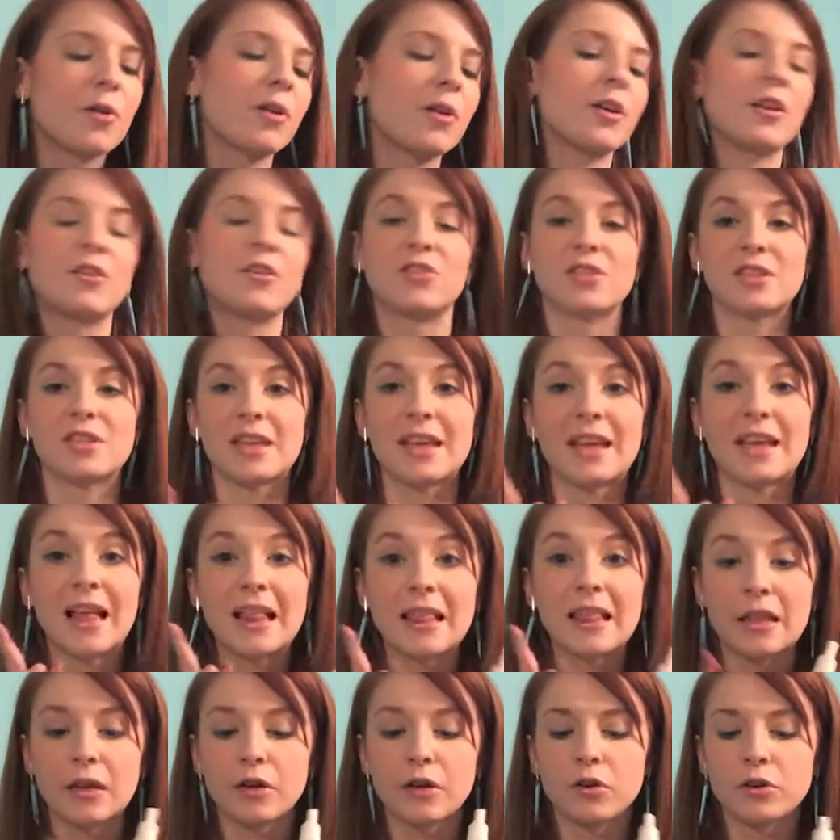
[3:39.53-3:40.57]
It's just like a
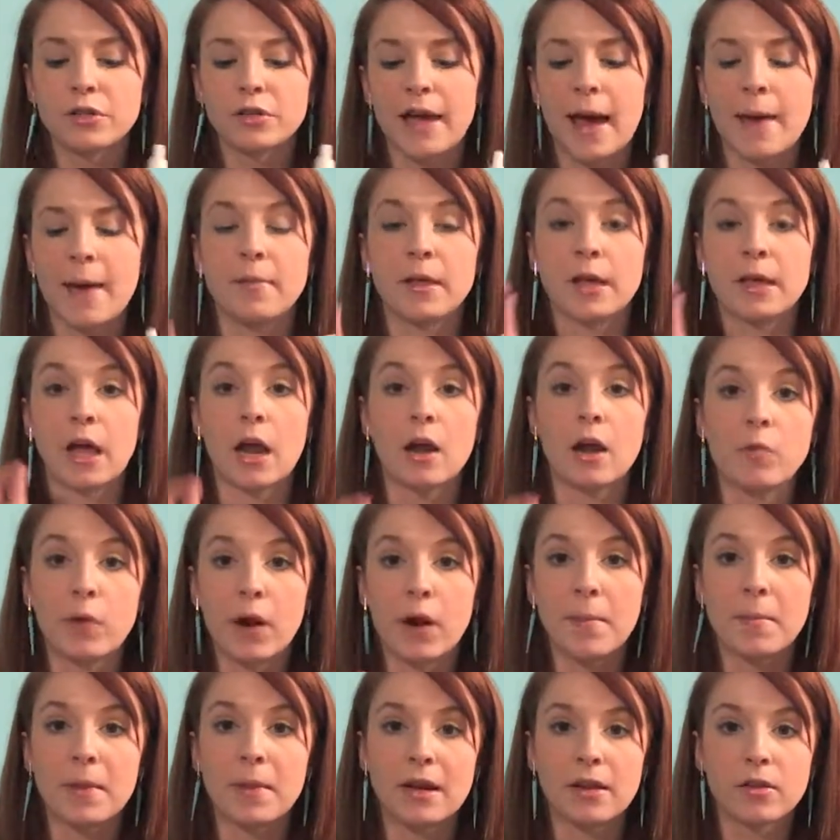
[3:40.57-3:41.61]
little dab. Like, and when
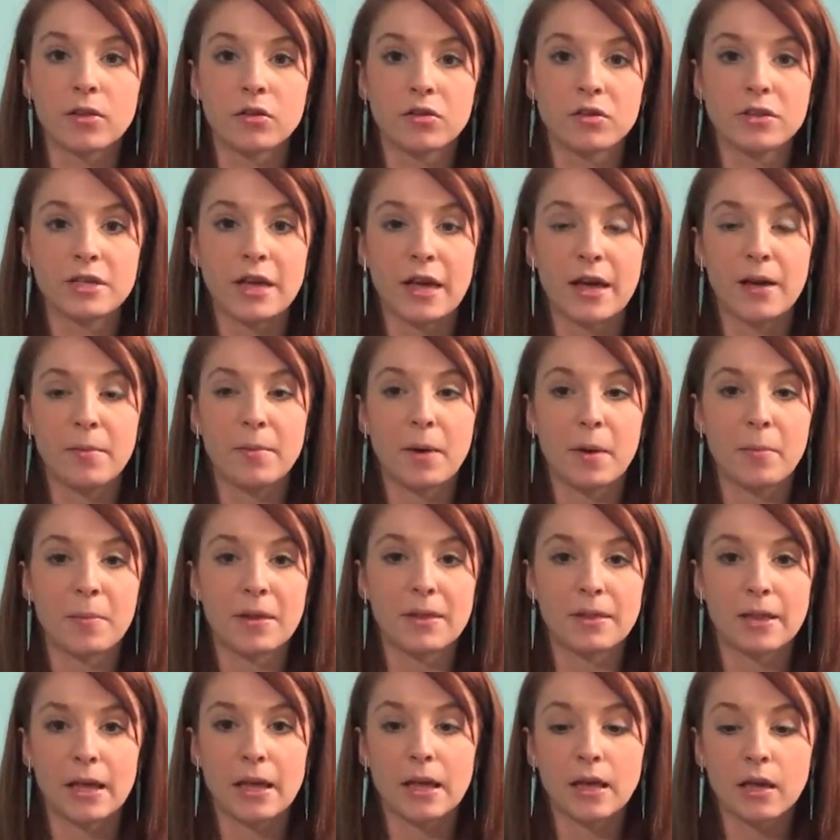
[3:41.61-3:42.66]
I mean a little dab, I
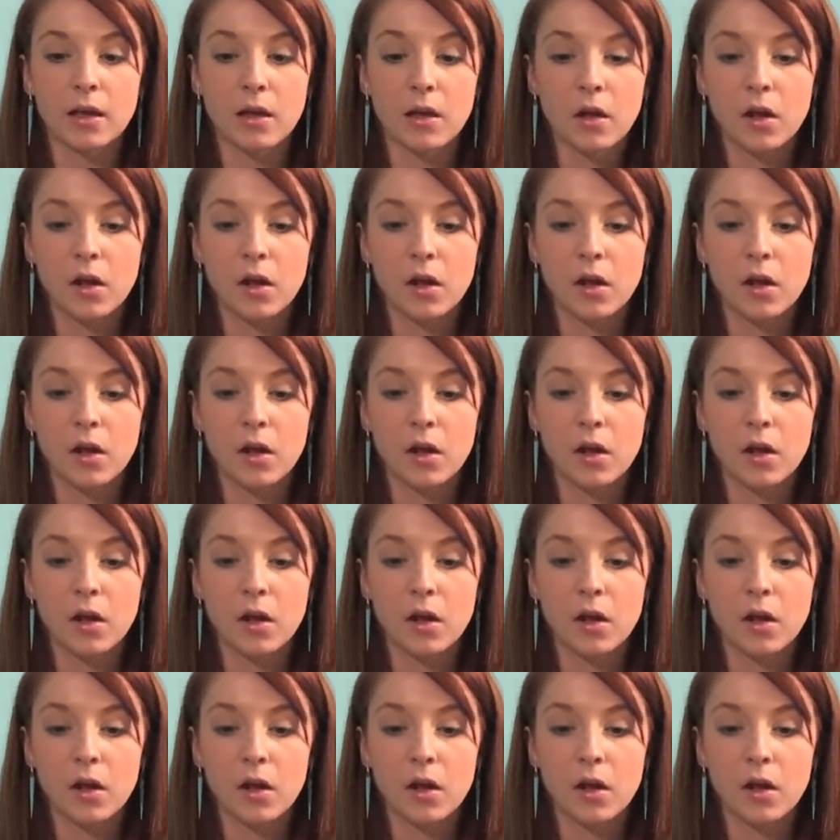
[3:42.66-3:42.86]
mean like,